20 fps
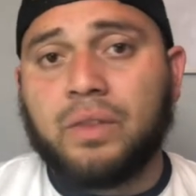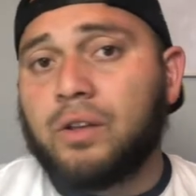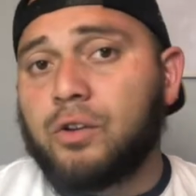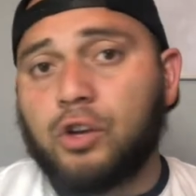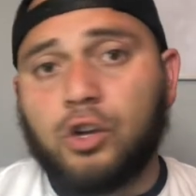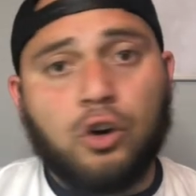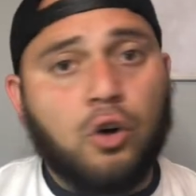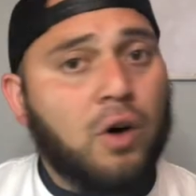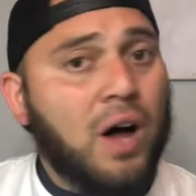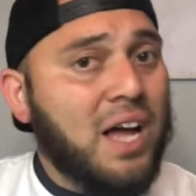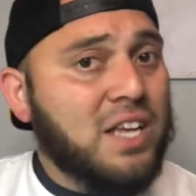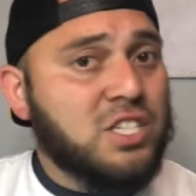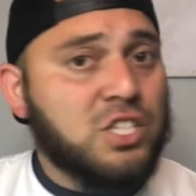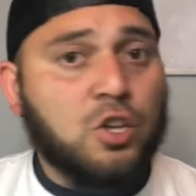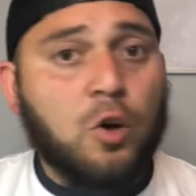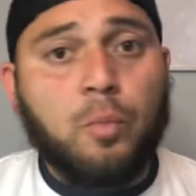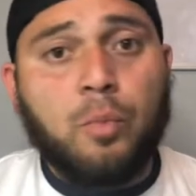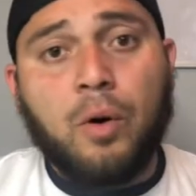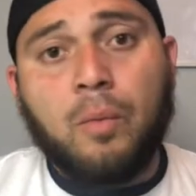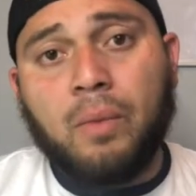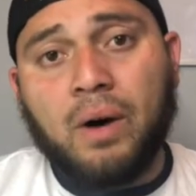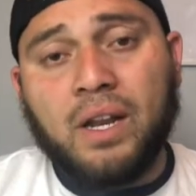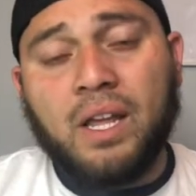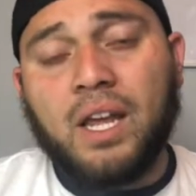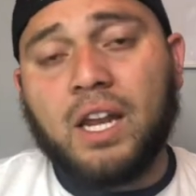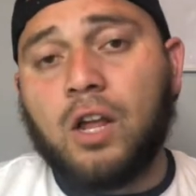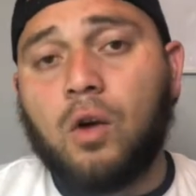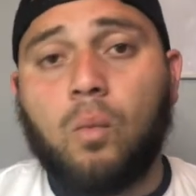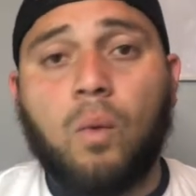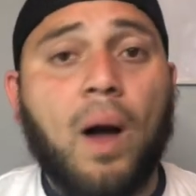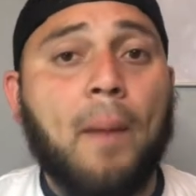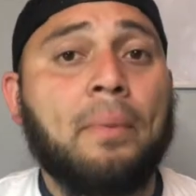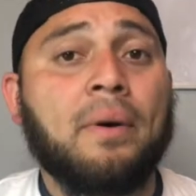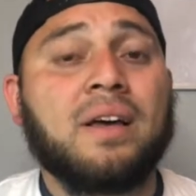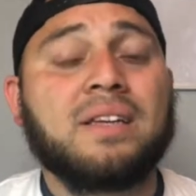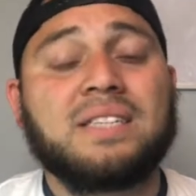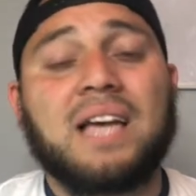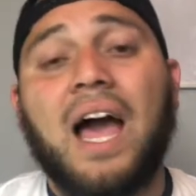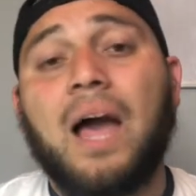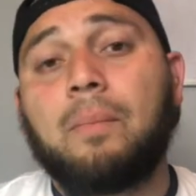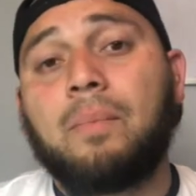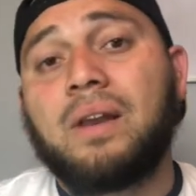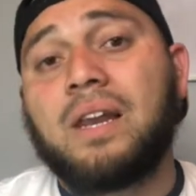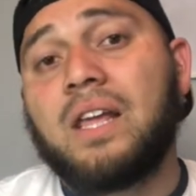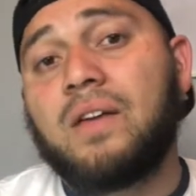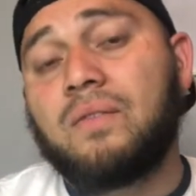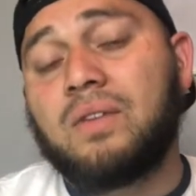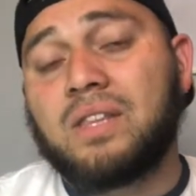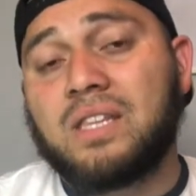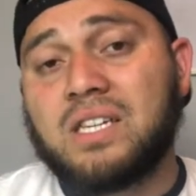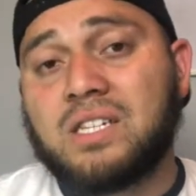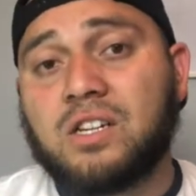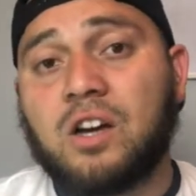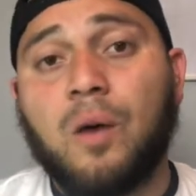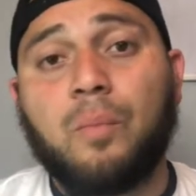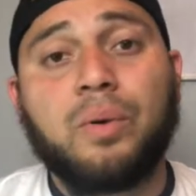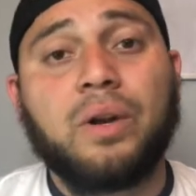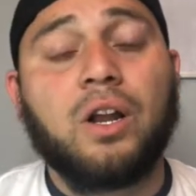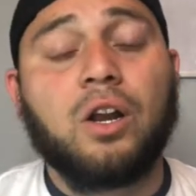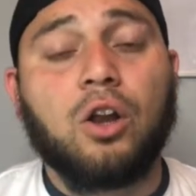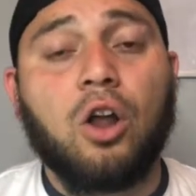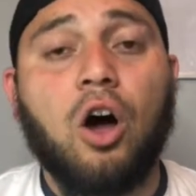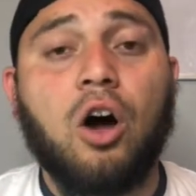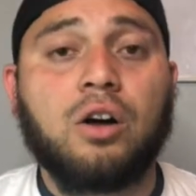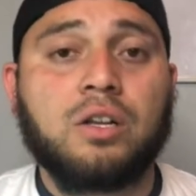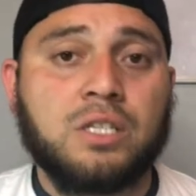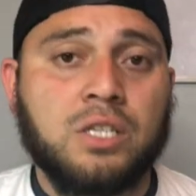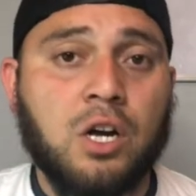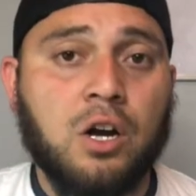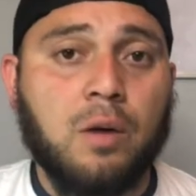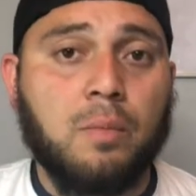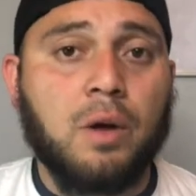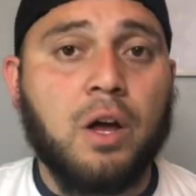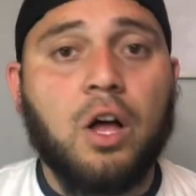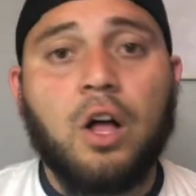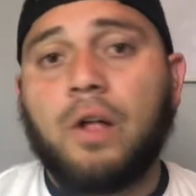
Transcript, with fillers: You know, I still put money in it. Why? Because I believe in this company long term.